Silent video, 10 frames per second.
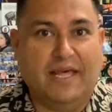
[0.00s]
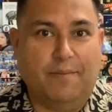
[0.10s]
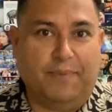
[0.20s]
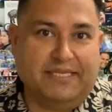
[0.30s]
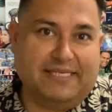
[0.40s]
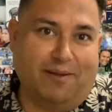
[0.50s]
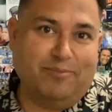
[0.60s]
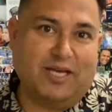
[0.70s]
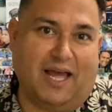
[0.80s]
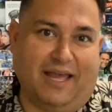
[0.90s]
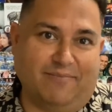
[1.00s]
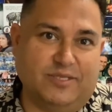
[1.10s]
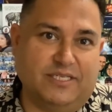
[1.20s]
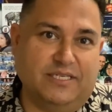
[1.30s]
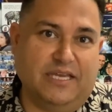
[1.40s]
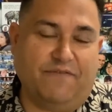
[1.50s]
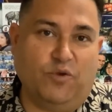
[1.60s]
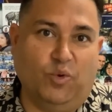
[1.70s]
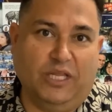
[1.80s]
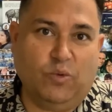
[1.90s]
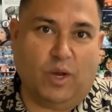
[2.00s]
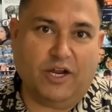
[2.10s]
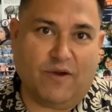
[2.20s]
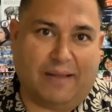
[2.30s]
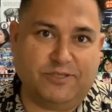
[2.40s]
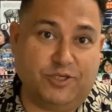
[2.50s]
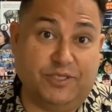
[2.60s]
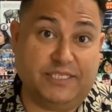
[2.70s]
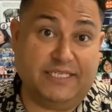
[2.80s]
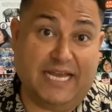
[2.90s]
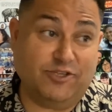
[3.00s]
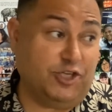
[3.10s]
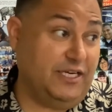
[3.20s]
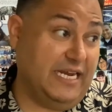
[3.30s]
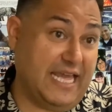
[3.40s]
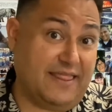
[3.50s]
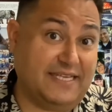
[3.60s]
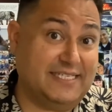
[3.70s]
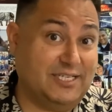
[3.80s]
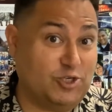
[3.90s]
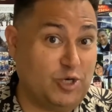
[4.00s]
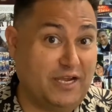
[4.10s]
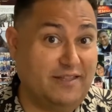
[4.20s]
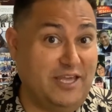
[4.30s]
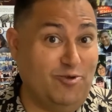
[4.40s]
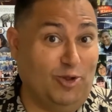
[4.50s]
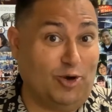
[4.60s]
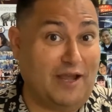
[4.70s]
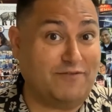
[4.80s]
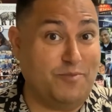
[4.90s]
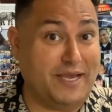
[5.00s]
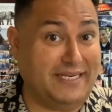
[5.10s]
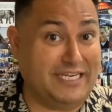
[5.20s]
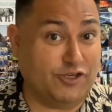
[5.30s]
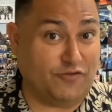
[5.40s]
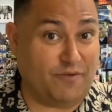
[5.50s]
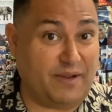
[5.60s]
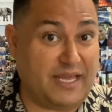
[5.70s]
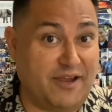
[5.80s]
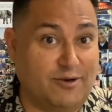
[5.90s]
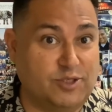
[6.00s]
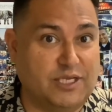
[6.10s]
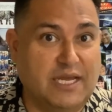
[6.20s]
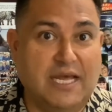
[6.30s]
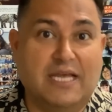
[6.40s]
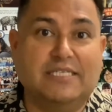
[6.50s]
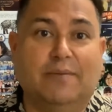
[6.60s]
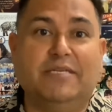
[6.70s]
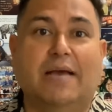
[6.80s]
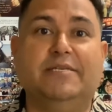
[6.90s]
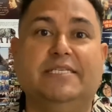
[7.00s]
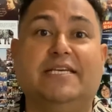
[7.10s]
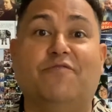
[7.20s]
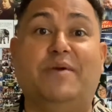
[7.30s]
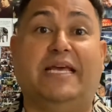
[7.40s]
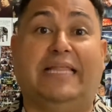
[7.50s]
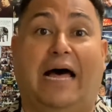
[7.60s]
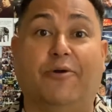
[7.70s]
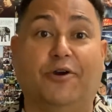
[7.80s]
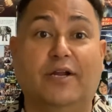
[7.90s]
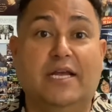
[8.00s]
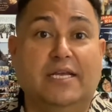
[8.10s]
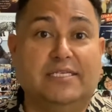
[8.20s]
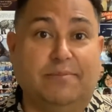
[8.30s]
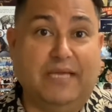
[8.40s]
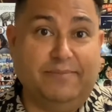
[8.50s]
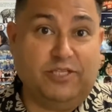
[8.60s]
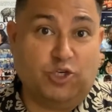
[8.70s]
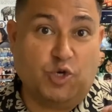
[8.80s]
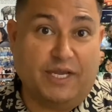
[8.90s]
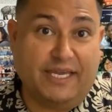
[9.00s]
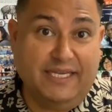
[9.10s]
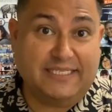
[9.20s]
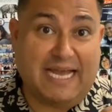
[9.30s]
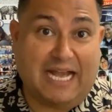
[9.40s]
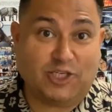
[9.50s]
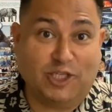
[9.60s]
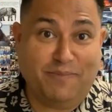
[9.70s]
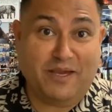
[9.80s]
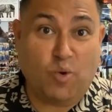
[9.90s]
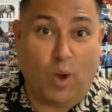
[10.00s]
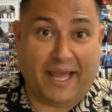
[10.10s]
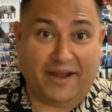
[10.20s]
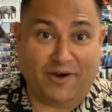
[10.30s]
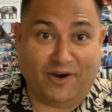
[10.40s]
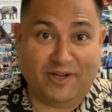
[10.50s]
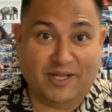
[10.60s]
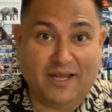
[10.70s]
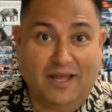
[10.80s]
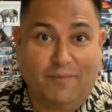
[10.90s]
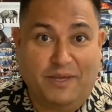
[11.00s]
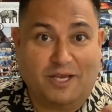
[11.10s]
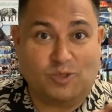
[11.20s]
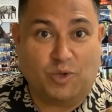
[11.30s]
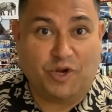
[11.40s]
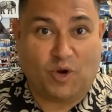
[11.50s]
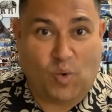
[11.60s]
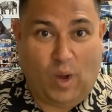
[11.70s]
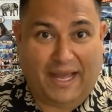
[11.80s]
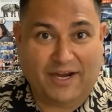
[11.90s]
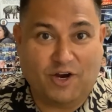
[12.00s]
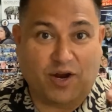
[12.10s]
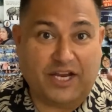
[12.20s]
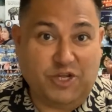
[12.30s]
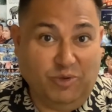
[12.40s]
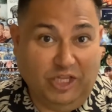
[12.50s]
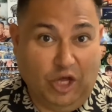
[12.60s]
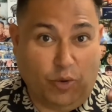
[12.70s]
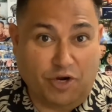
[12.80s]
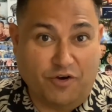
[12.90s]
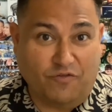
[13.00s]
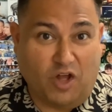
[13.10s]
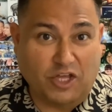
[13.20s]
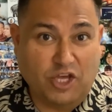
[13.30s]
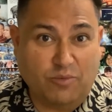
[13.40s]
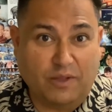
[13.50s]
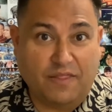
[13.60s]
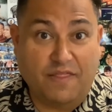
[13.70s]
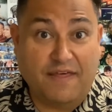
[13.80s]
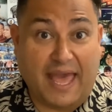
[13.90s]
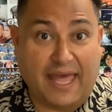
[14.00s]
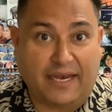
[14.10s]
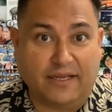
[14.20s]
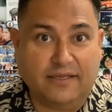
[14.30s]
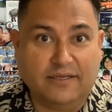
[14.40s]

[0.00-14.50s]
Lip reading: But sometimes, if you really want to grab students' attention, and again, this is a trick that you learn after being a teacher for many years, sometimes instead of being louder, sometimes the trick is to actually be quieter. Because when you're quieter and you lower your volume, and